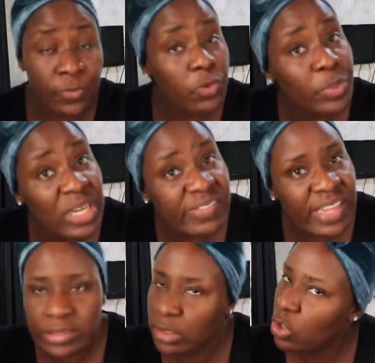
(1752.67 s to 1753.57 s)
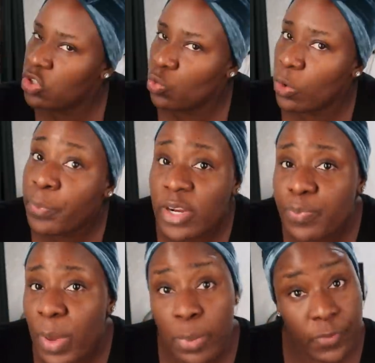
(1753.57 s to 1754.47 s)
If you believe that, then nothing will
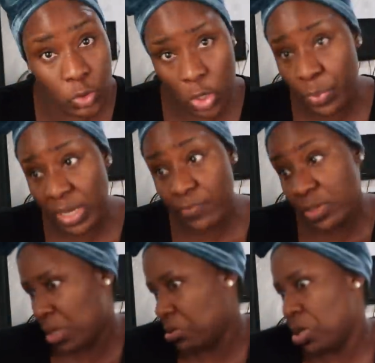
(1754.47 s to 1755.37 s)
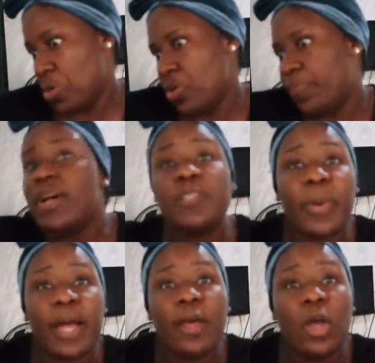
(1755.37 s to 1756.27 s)
prosper. But if you don't believe it, then it will
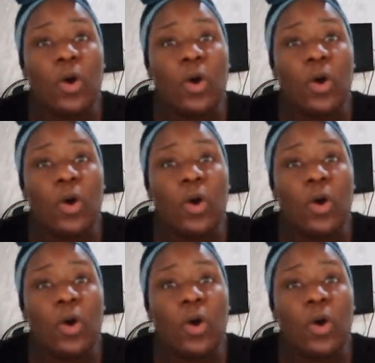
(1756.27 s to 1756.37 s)
prosper,